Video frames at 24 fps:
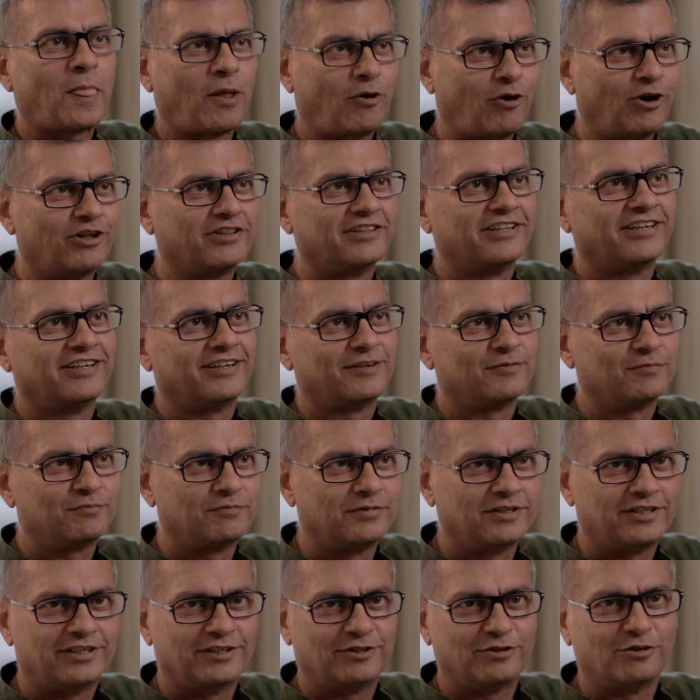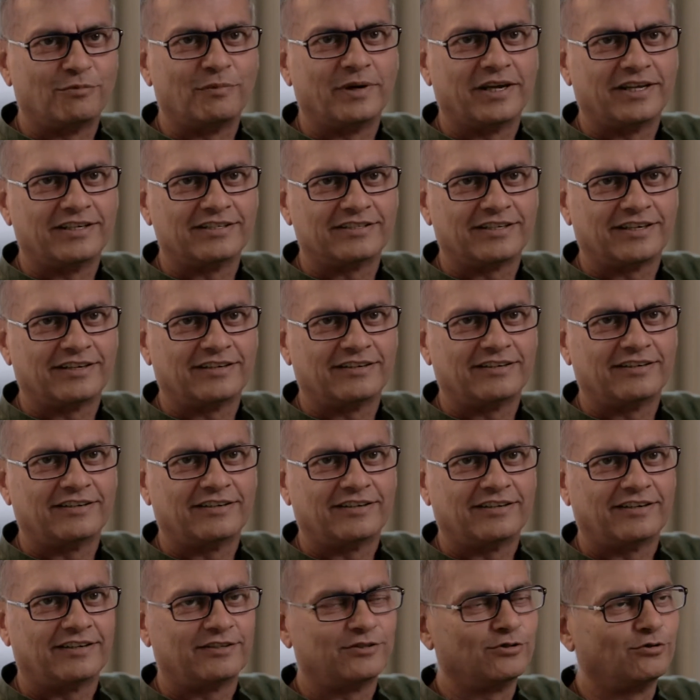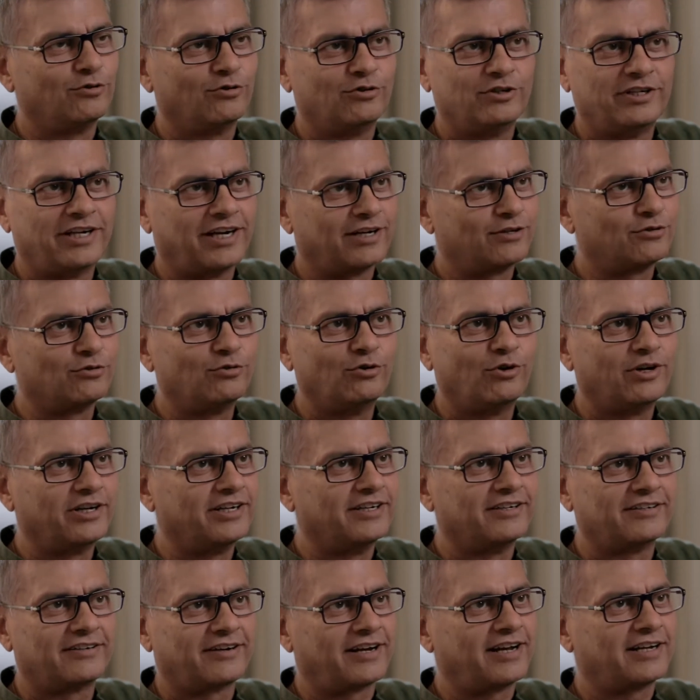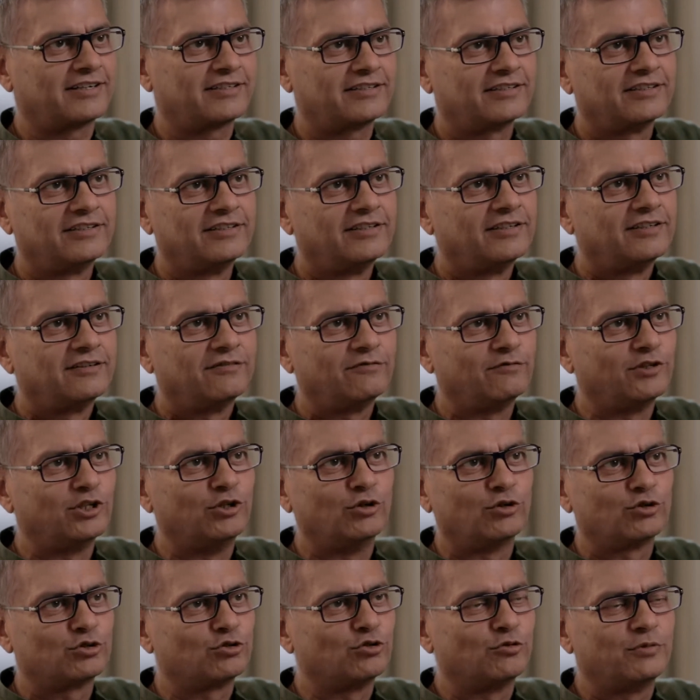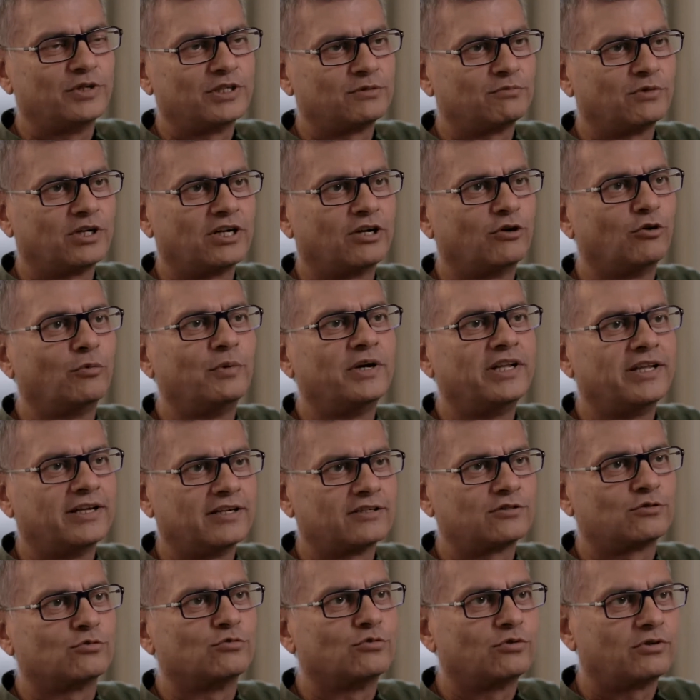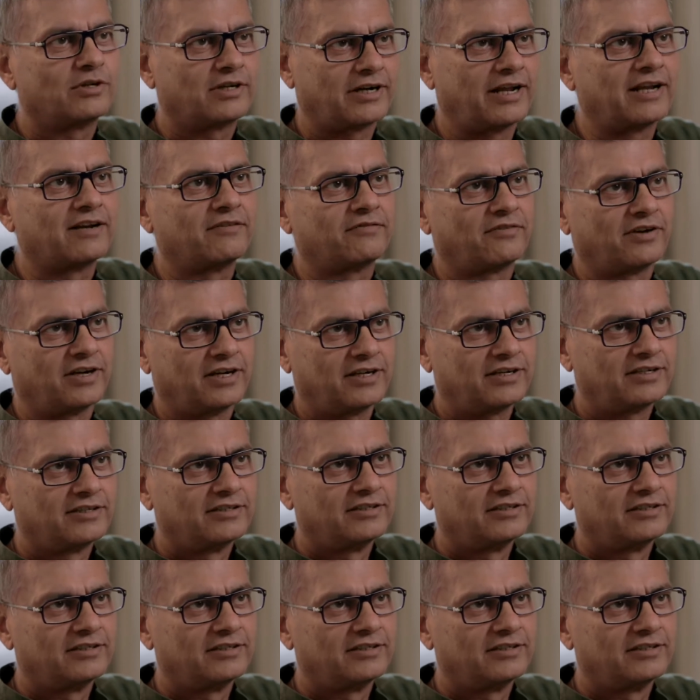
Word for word: on their uh, domains, and uh, you only had to go and interact with those domains, but nobody else to clarify.